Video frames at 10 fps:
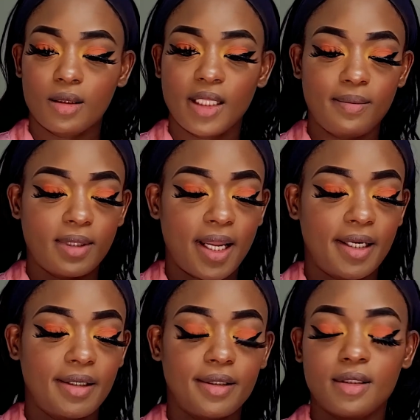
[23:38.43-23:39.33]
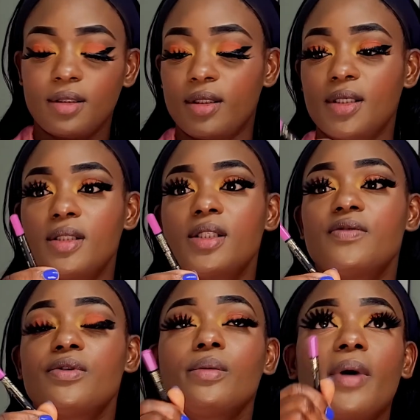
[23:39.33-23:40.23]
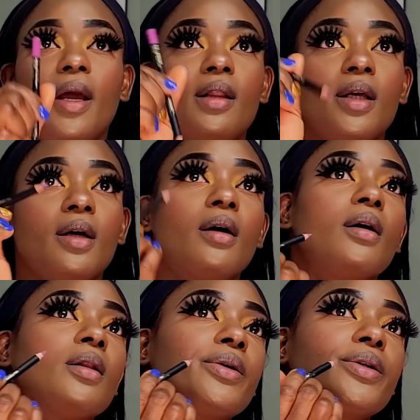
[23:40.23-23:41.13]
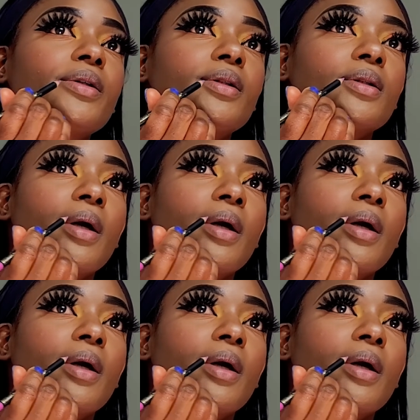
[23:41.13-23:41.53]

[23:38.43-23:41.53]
lip liner. This is from L.A. Colors.